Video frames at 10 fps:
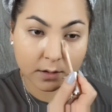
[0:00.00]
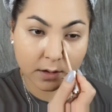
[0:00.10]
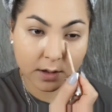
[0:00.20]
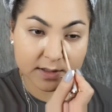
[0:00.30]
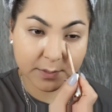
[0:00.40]

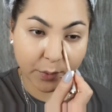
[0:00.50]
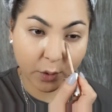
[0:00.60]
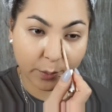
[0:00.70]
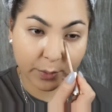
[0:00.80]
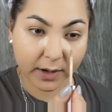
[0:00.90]
it's
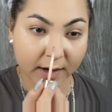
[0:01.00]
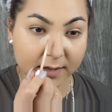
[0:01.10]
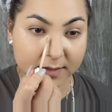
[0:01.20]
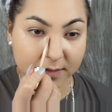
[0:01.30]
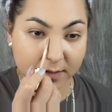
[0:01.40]

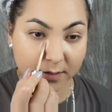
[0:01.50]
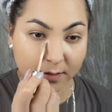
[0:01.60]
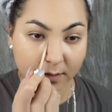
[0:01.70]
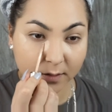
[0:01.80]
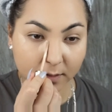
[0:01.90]
appropriate
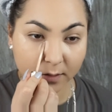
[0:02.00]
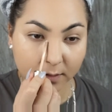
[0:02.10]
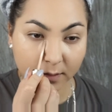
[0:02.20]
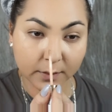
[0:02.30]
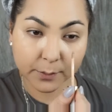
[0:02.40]

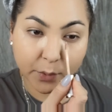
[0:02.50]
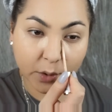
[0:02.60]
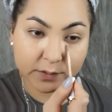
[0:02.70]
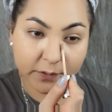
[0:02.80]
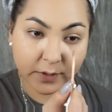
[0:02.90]

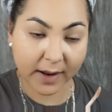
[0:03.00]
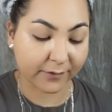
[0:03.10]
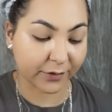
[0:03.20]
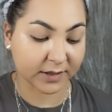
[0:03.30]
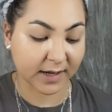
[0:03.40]
both for
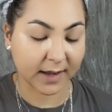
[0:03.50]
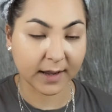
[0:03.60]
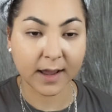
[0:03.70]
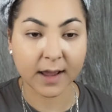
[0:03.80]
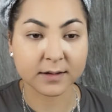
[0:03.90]

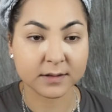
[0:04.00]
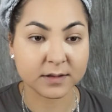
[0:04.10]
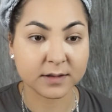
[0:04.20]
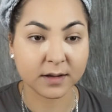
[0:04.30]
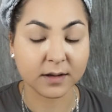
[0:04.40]
everyday and
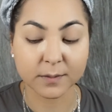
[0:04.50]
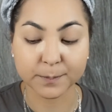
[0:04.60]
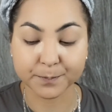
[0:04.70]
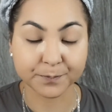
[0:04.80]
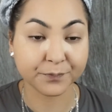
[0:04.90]

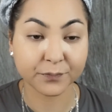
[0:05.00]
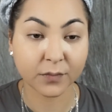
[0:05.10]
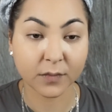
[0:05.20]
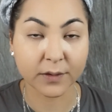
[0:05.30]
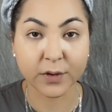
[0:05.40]

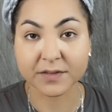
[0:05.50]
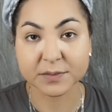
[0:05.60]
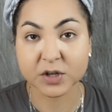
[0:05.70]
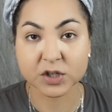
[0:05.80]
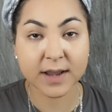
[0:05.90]
if you have a
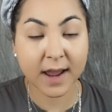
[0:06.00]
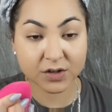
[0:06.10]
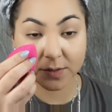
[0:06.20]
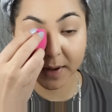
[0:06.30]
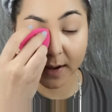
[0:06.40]
special
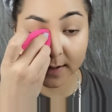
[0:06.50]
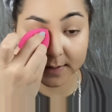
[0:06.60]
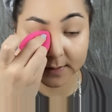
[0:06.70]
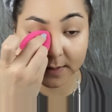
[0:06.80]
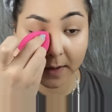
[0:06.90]
occasion,
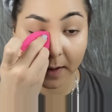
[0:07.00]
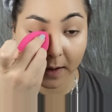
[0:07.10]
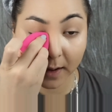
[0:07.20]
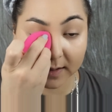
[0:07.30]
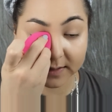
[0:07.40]
because
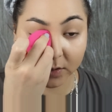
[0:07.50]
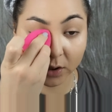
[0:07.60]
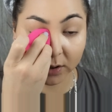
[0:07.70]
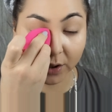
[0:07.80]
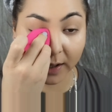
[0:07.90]
it's not
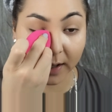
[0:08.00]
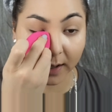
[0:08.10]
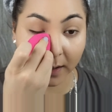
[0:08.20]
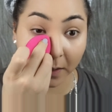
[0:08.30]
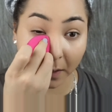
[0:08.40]

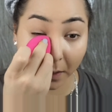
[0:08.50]
looking